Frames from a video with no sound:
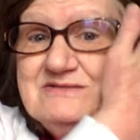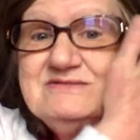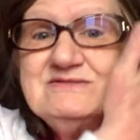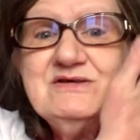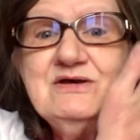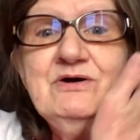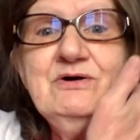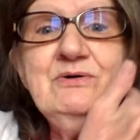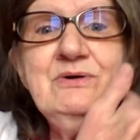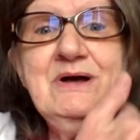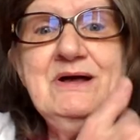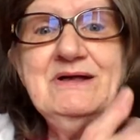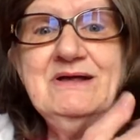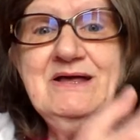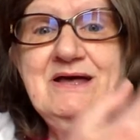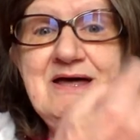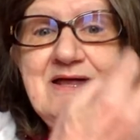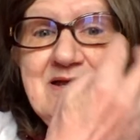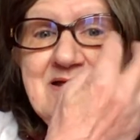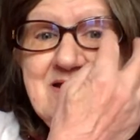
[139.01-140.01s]
so I
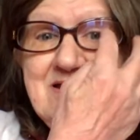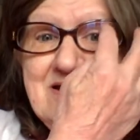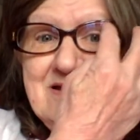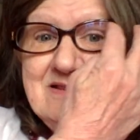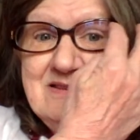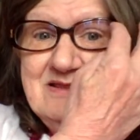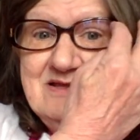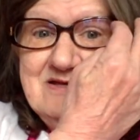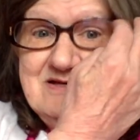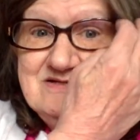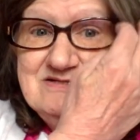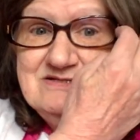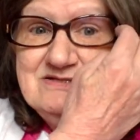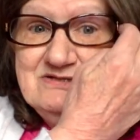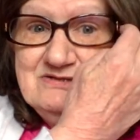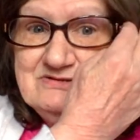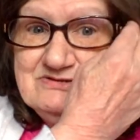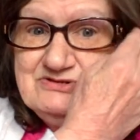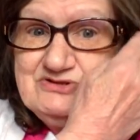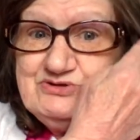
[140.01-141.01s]
got to get these
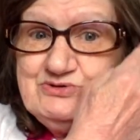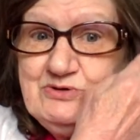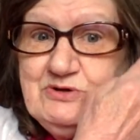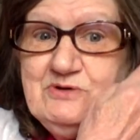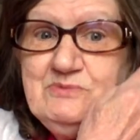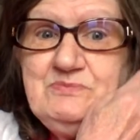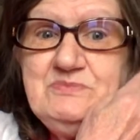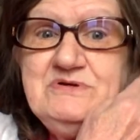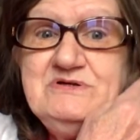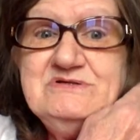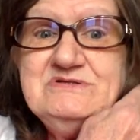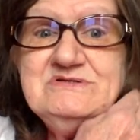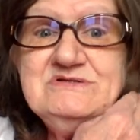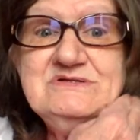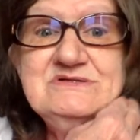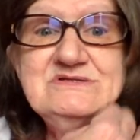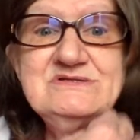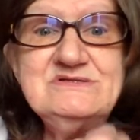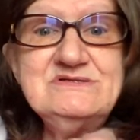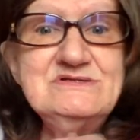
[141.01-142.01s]
little short
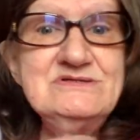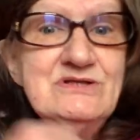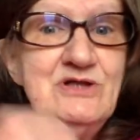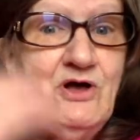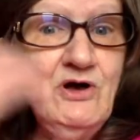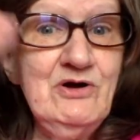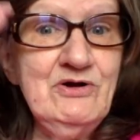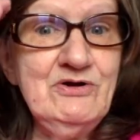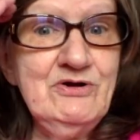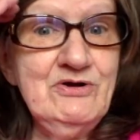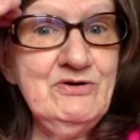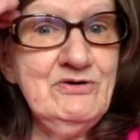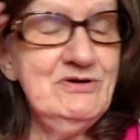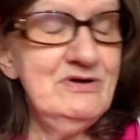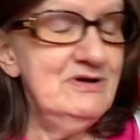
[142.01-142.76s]
pieces longer.